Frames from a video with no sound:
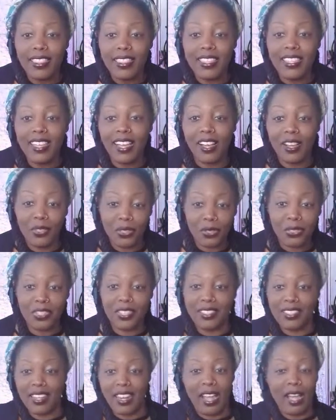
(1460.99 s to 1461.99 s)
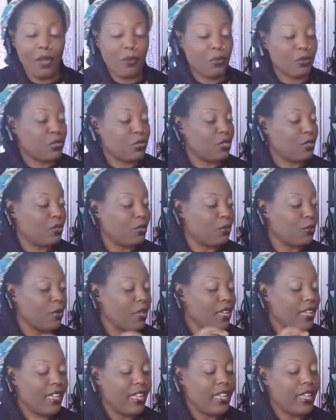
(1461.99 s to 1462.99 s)
the other thing that I will do
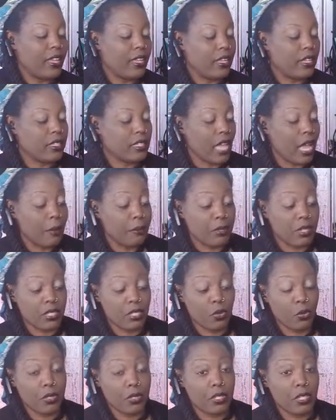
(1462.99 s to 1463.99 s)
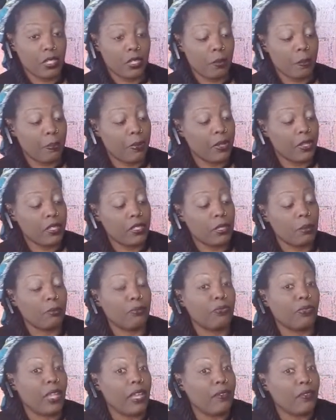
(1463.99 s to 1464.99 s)
is I'm just going to put
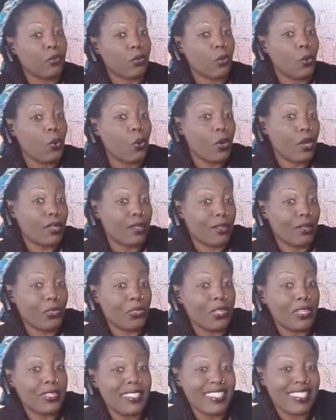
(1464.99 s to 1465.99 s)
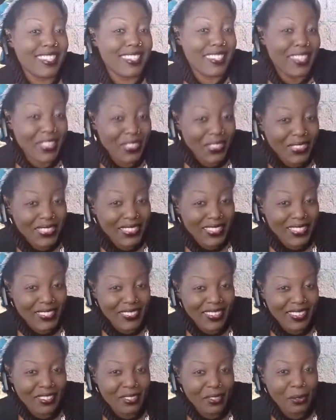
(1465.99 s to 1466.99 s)
some flavored oil. This is another thing
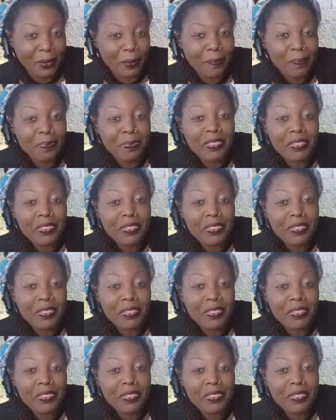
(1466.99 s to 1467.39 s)
you can do.